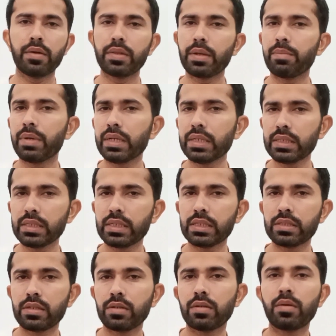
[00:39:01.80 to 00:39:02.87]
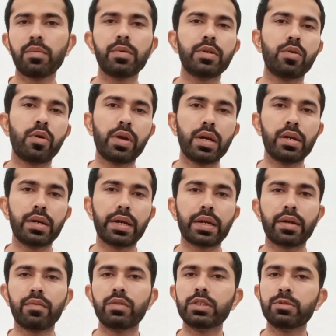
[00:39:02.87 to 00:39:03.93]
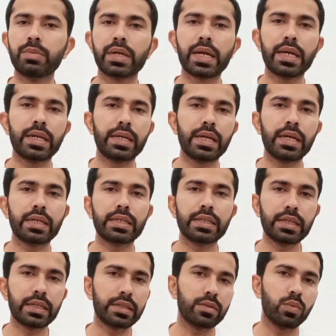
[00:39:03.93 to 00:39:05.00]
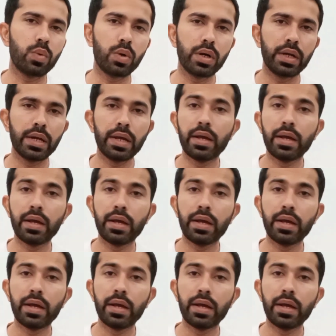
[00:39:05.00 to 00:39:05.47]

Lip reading: The presidency of Ronald Reagan, which began in 1981,